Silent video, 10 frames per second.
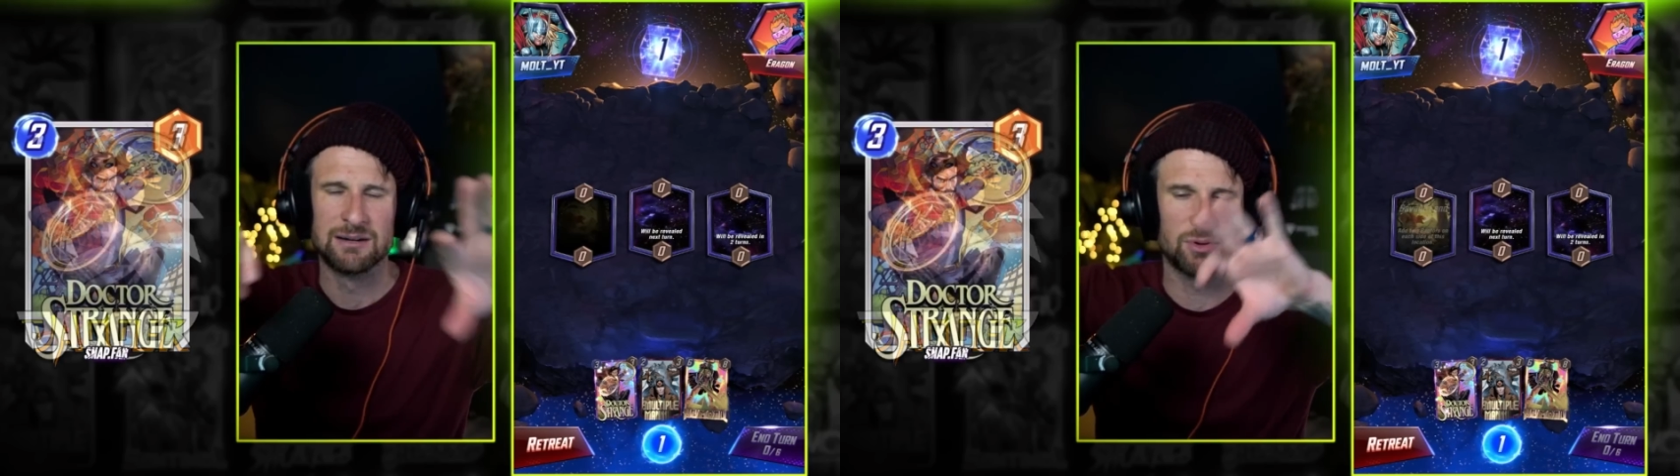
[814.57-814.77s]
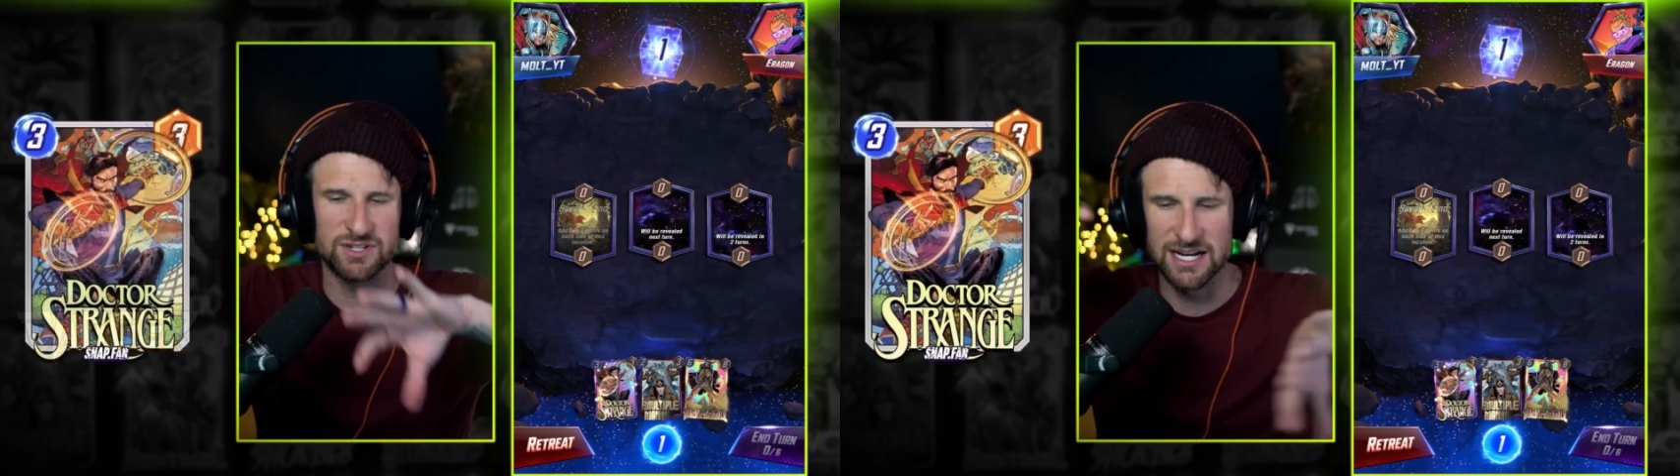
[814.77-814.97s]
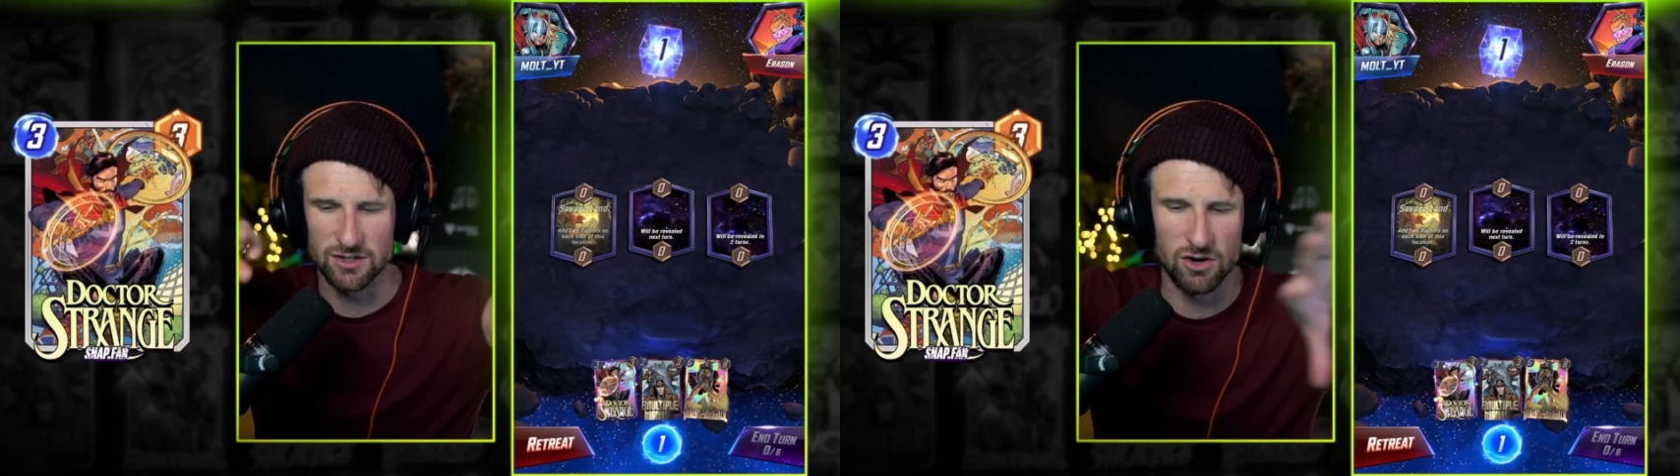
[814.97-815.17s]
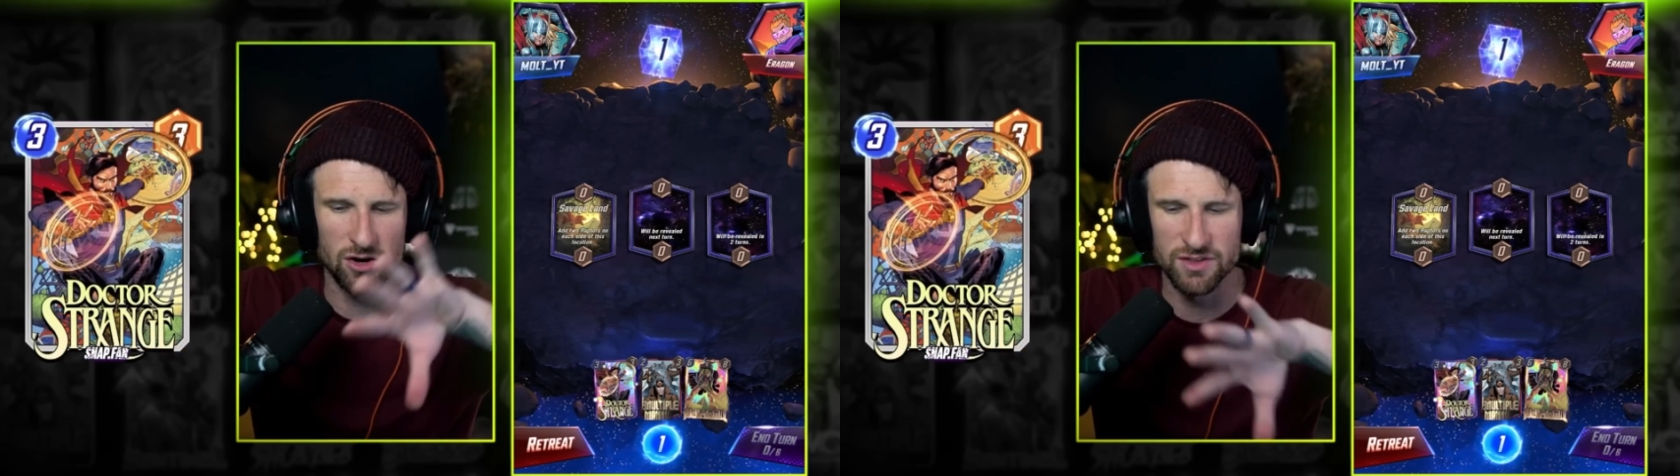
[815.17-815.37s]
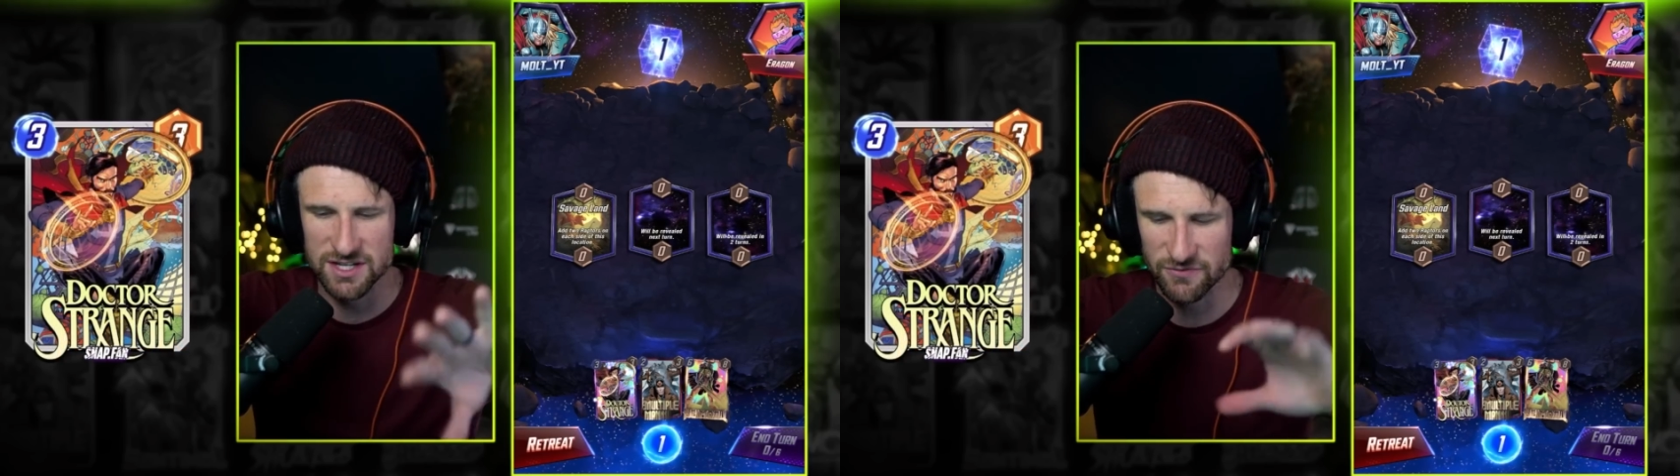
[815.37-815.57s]
protect
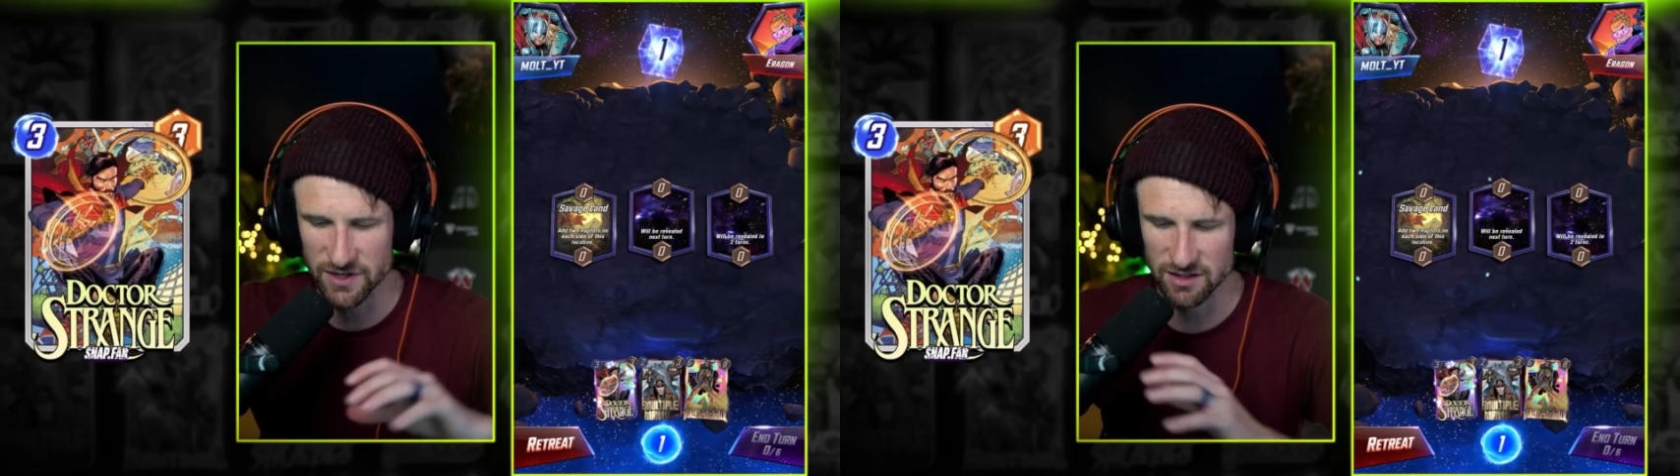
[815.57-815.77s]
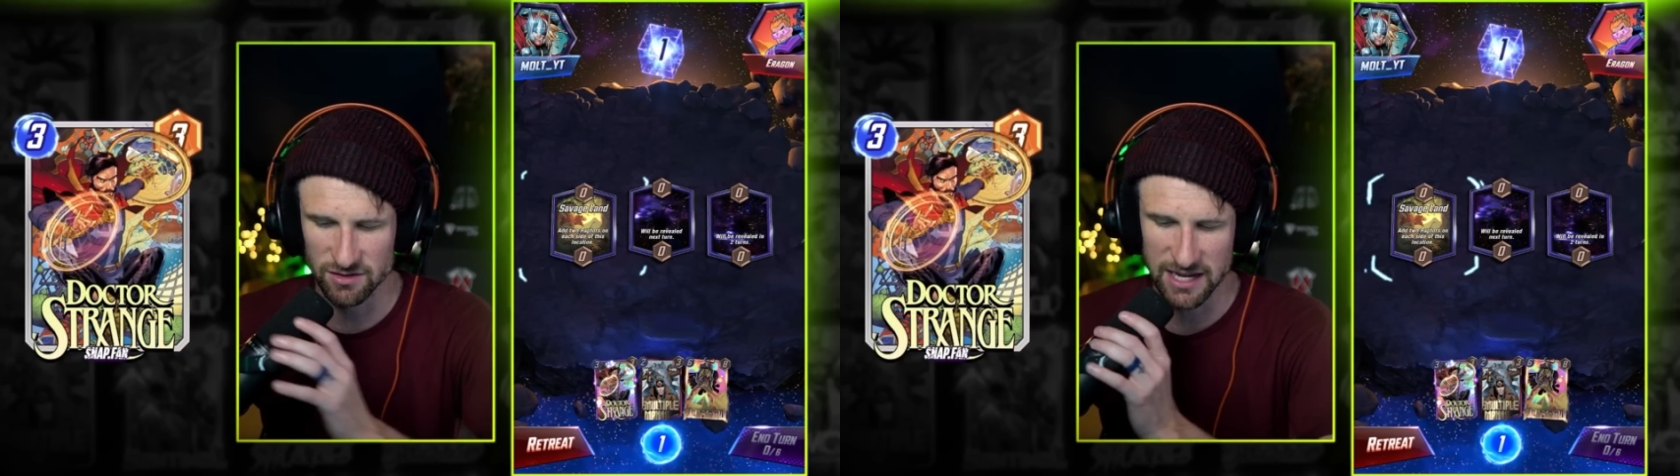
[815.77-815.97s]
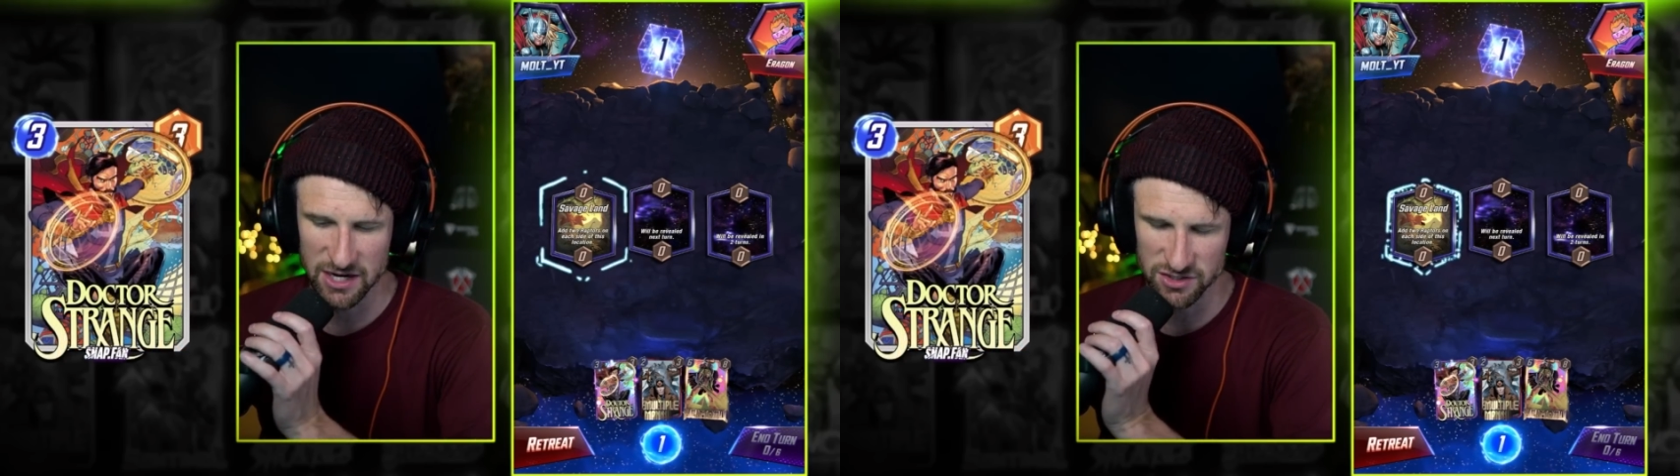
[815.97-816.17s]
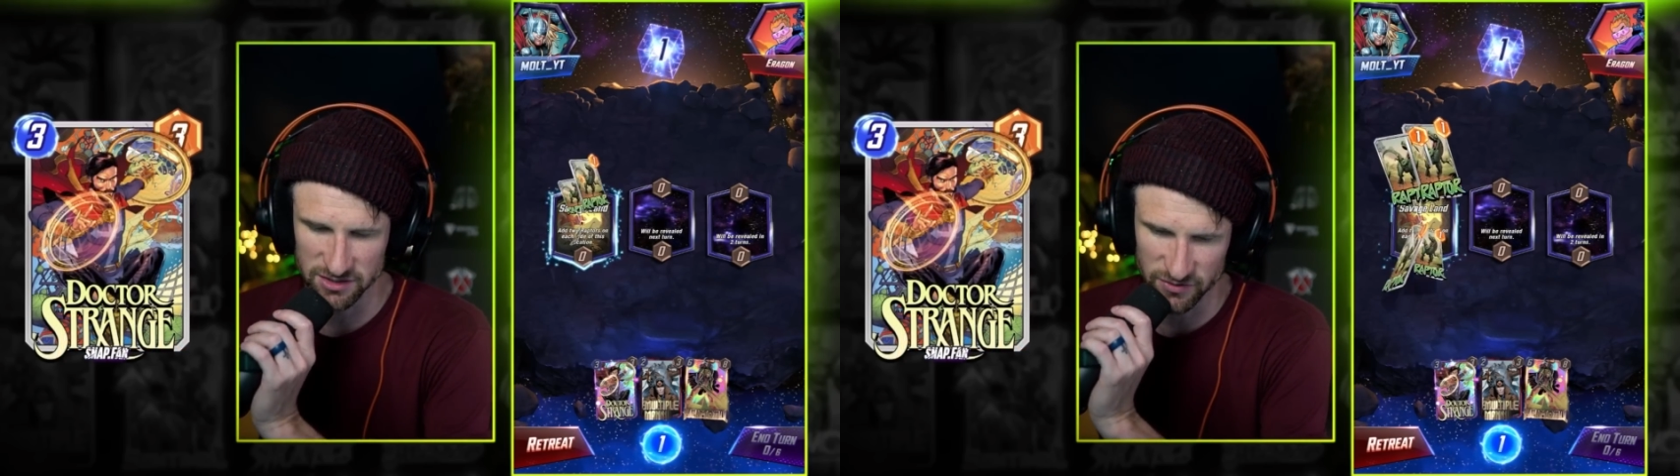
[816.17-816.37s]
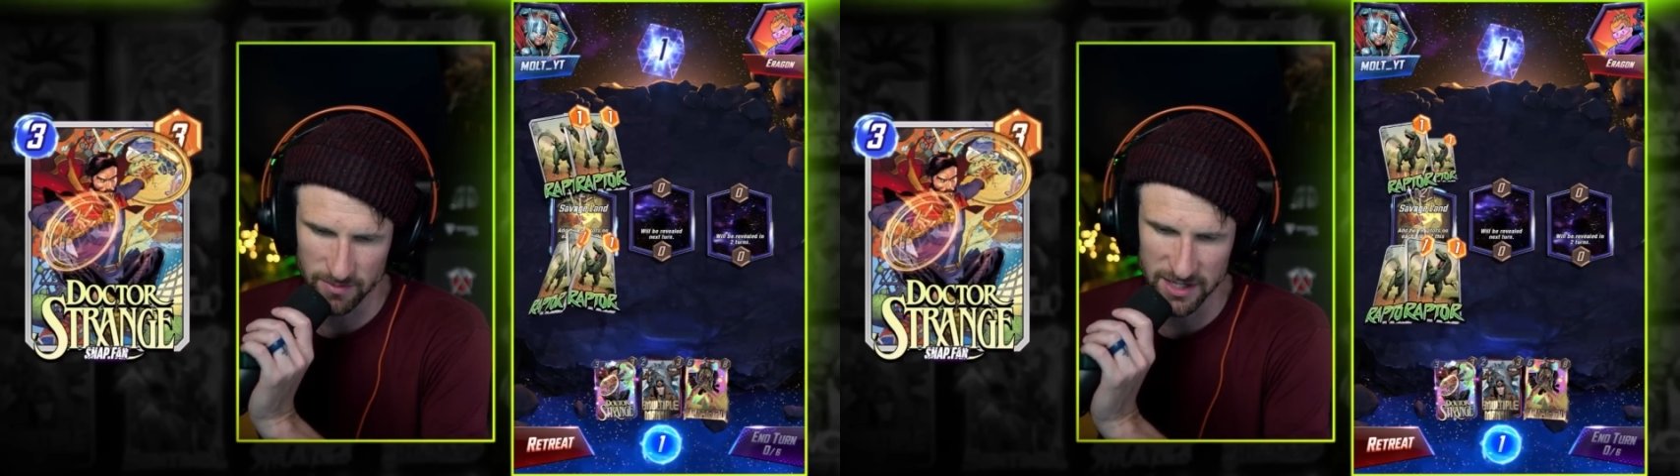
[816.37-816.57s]
all the different
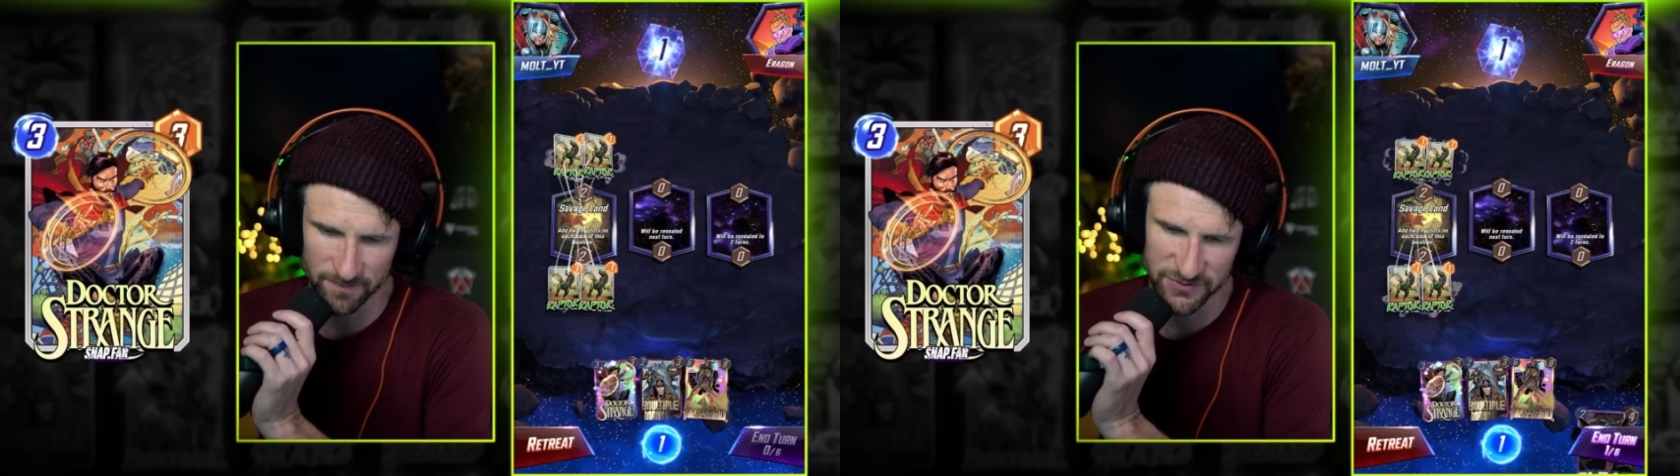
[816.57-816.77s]
locations from it.